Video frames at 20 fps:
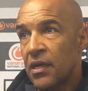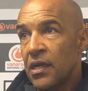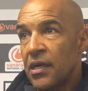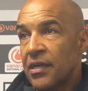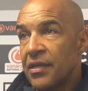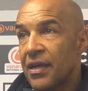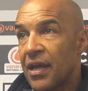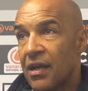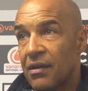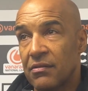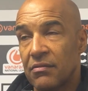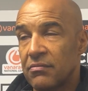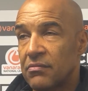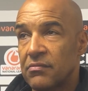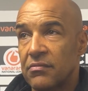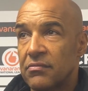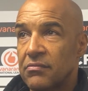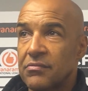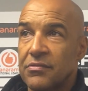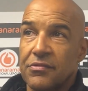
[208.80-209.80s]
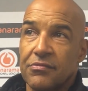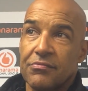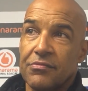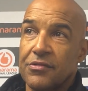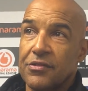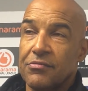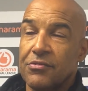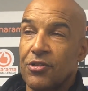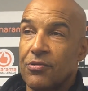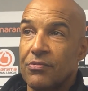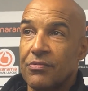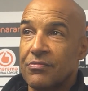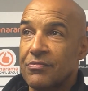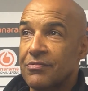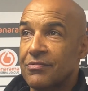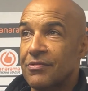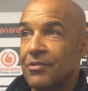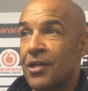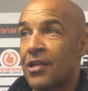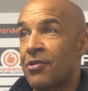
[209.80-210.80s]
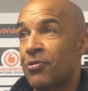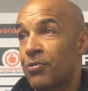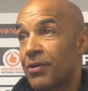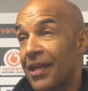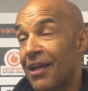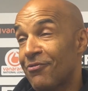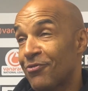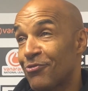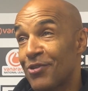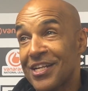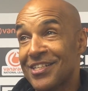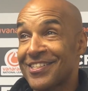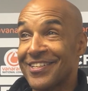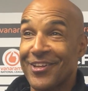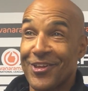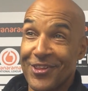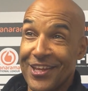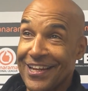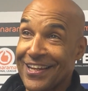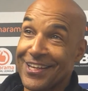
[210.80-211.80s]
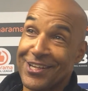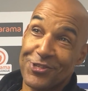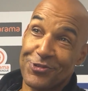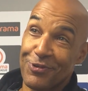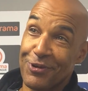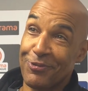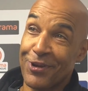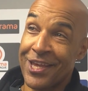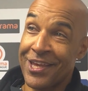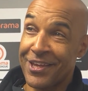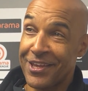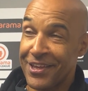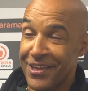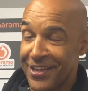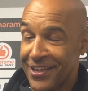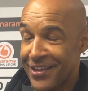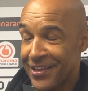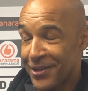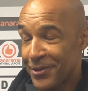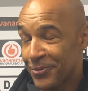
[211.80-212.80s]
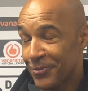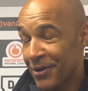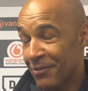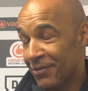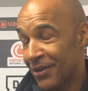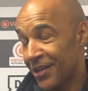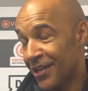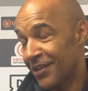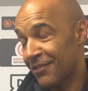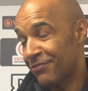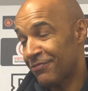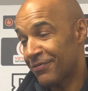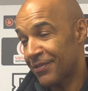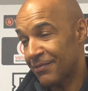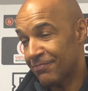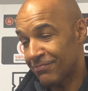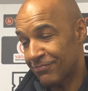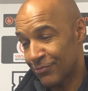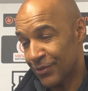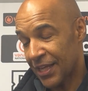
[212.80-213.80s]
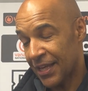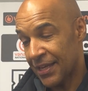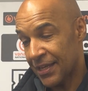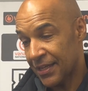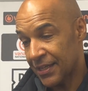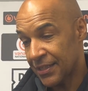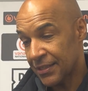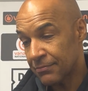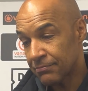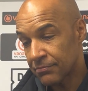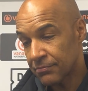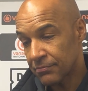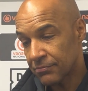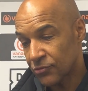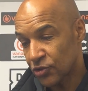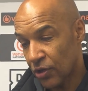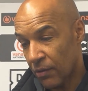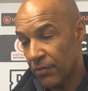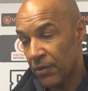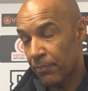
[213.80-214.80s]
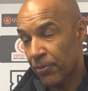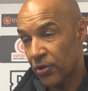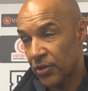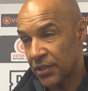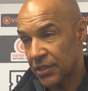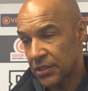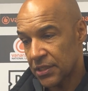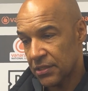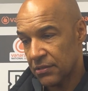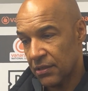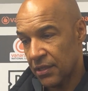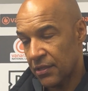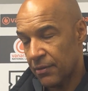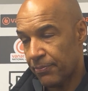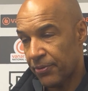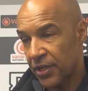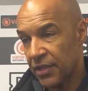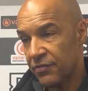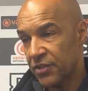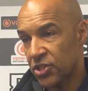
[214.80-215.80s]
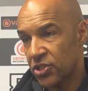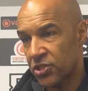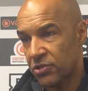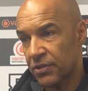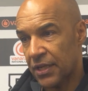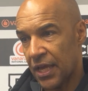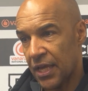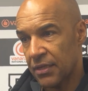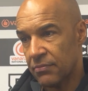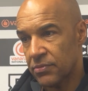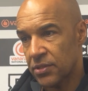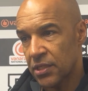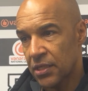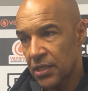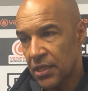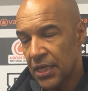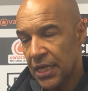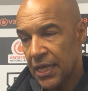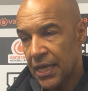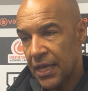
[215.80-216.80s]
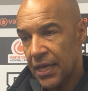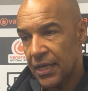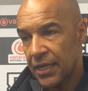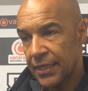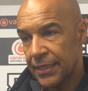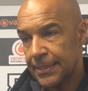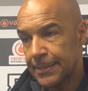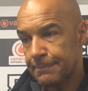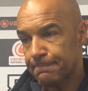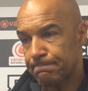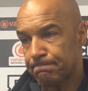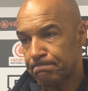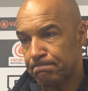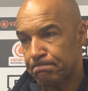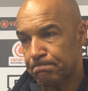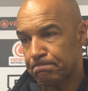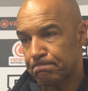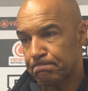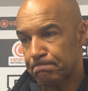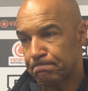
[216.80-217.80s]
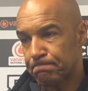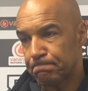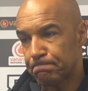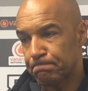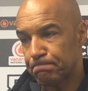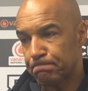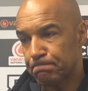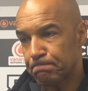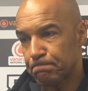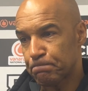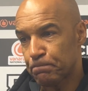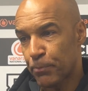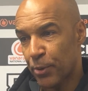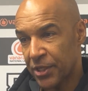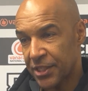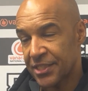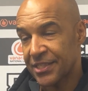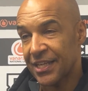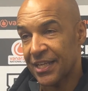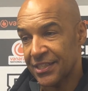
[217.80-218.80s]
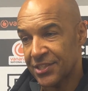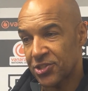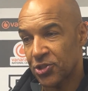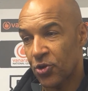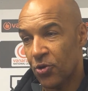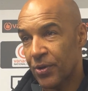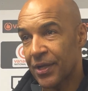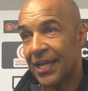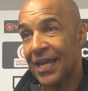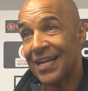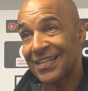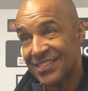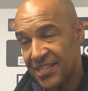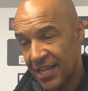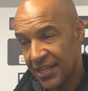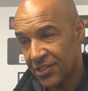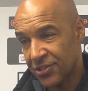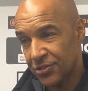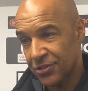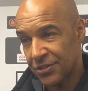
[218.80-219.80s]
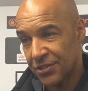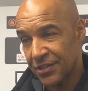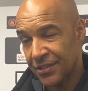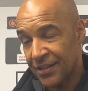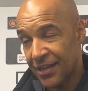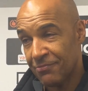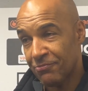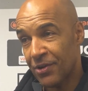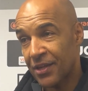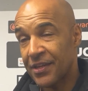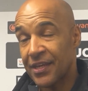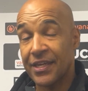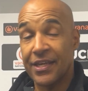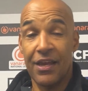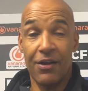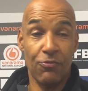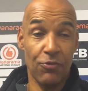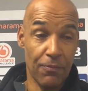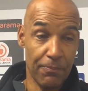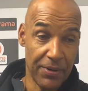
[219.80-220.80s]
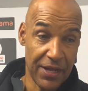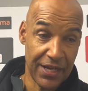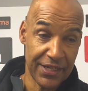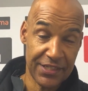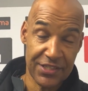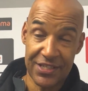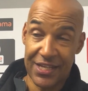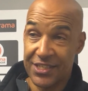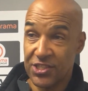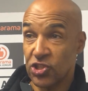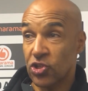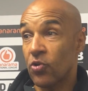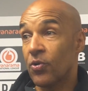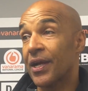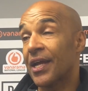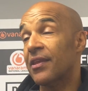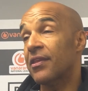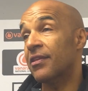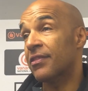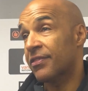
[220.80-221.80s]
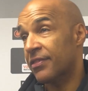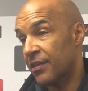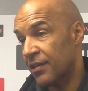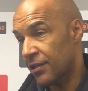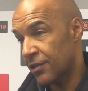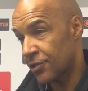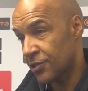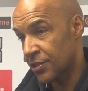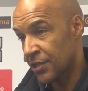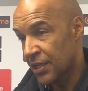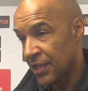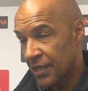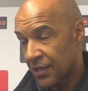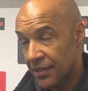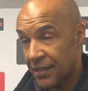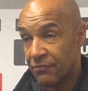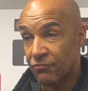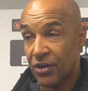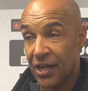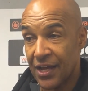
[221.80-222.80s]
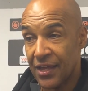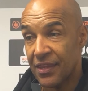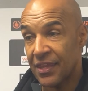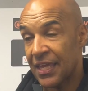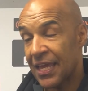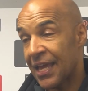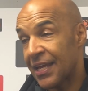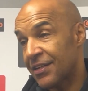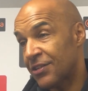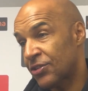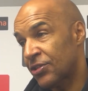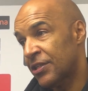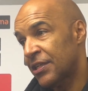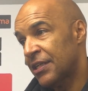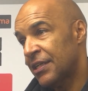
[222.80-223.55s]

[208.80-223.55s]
Yeah, look, we haven't rested on the lead when we've dropped the points in the previous 2 games, but it's nice to go and get a second, and then when they get one back, it's nice to go and get the third, and then right at the end,